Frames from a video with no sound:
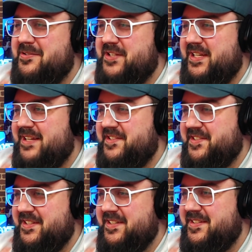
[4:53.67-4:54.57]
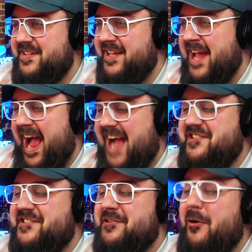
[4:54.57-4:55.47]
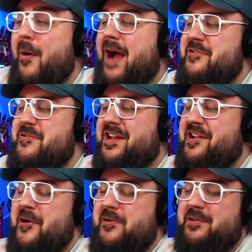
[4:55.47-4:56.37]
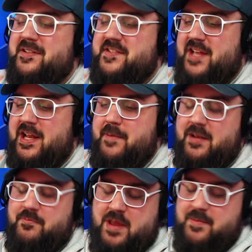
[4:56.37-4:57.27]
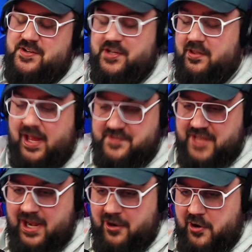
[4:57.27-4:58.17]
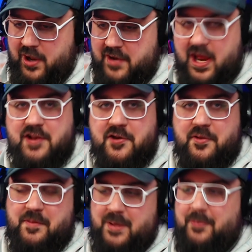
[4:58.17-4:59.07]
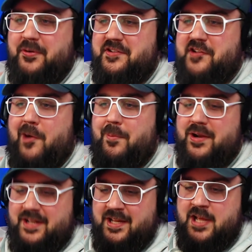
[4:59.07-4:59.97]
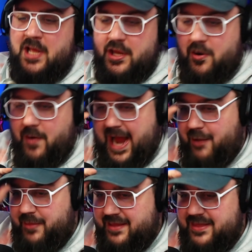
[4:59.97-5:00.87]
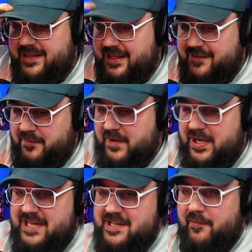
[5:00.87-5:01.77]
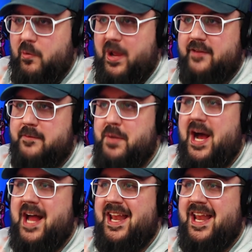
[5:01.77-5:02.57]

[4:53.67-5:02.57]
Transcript: Jesus. I just don't know how you could go to a stand up and maybe she likes it. I don't know. I, I know that people interpret, you know, how they think things are funny in different ways, but